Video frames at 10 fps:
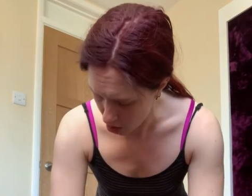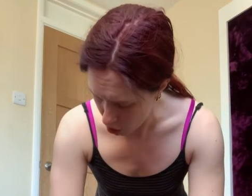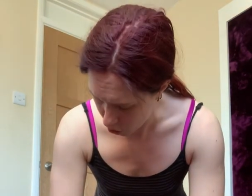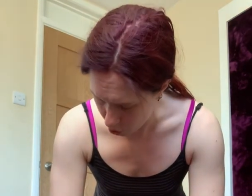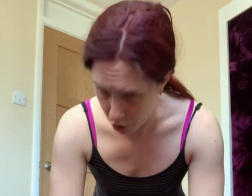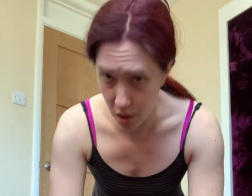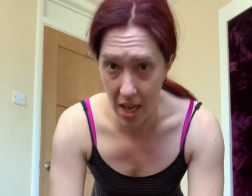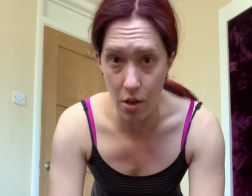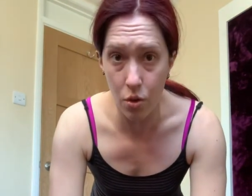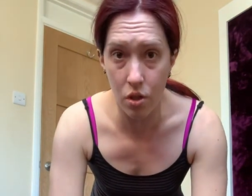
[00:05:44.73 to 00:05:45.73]
So you,
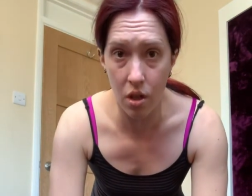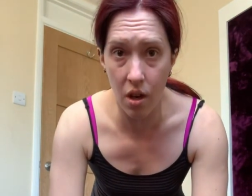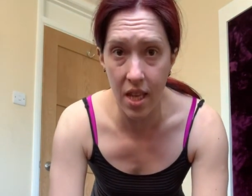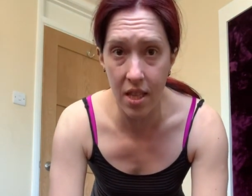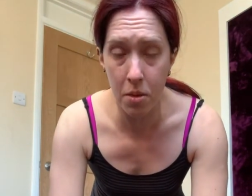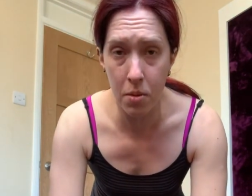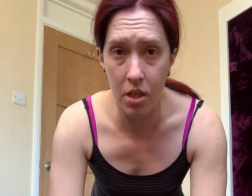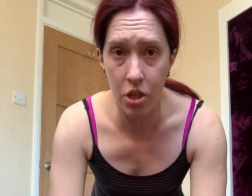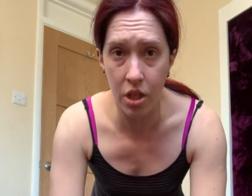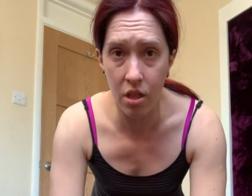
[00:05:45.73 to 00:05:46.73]
again, you start in this
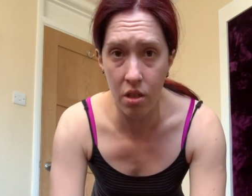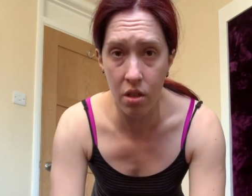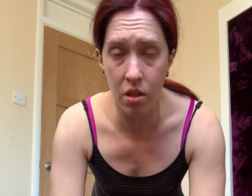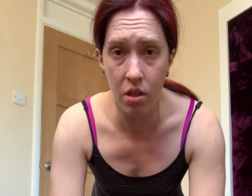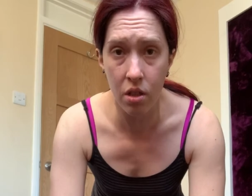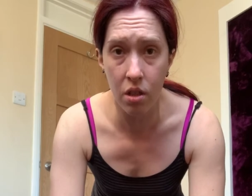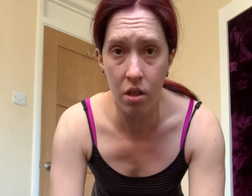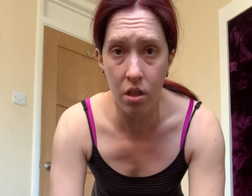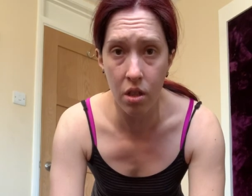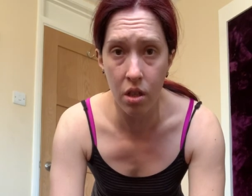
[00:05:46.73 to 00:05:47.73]
position,
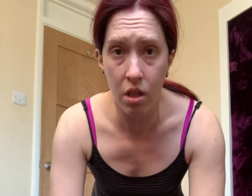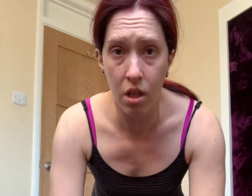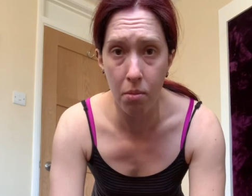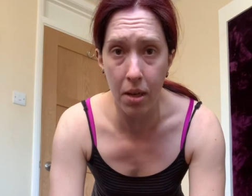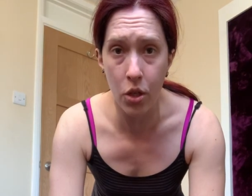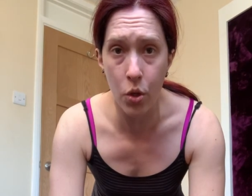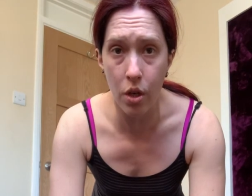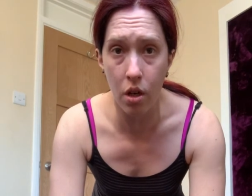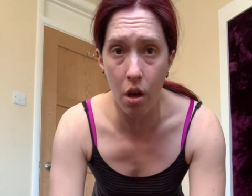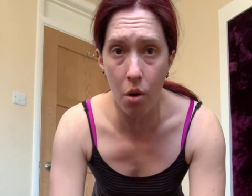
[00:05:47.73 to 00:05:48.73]
make sure you
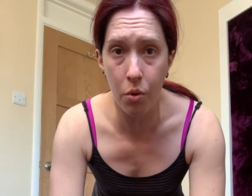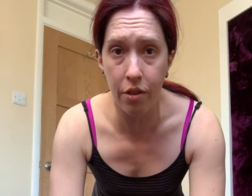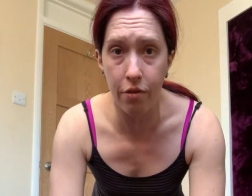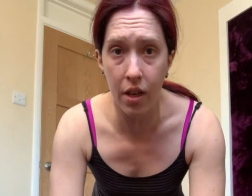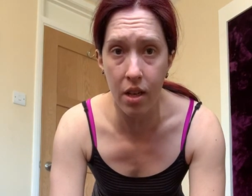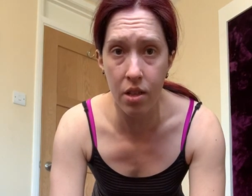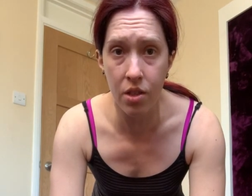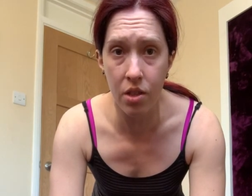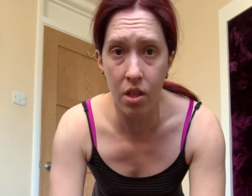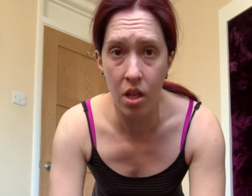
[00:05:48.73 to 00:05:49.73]
can hold it
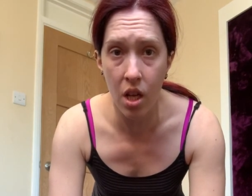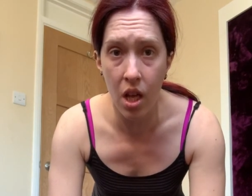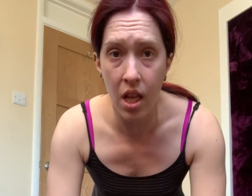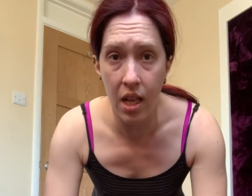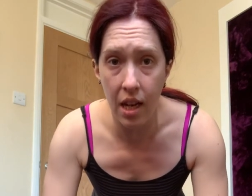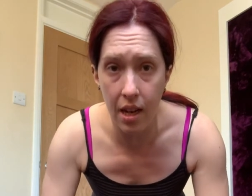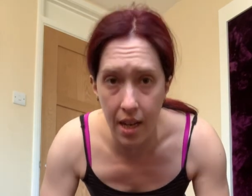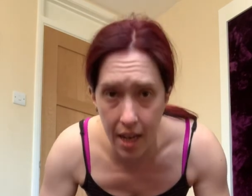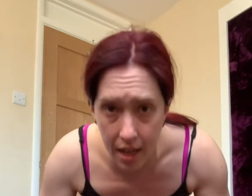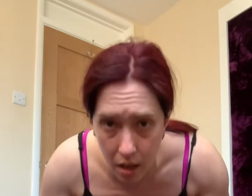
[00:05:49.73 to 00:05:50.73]
first,
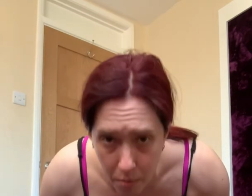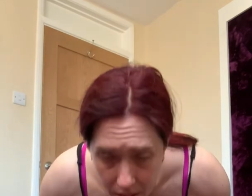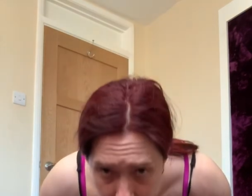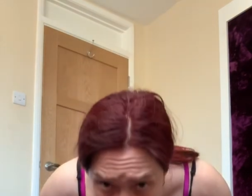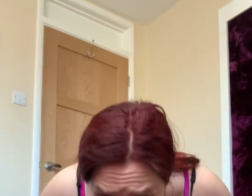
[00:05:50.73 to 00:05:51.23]
little bit of